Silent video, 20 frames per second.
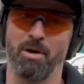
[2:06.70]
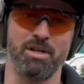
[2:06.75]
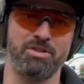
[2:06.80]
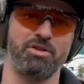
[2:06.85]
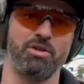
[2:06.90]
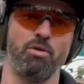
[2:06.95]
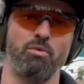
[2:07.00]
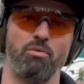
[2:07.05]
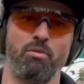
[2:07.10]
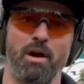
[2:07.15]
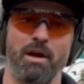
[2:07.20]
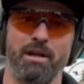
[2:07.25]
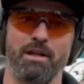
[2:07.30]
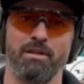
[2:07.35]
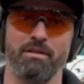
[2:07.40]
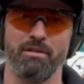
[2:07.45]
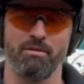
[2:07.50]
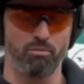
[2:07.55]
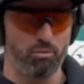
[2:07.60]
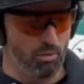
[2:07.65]
also
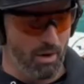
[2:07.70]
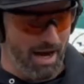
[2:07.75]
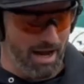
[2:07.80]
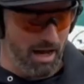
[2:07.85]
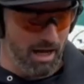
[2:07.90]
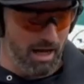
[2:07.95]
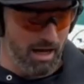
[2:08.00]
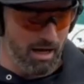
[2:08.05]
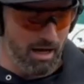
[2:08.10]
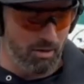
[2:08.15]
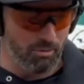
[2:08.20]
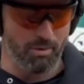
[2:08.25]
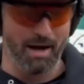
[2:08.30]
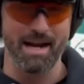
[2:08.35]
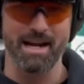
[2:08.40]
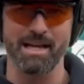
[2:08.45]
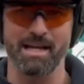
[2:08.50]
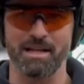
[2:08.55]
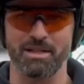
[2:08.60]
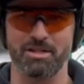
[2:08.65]
running
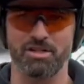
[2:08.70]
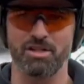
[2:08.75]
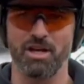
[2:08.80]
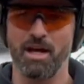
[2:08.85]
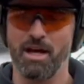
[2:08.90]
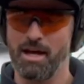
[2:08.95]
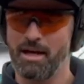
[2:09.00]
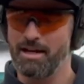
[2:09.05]
Radian's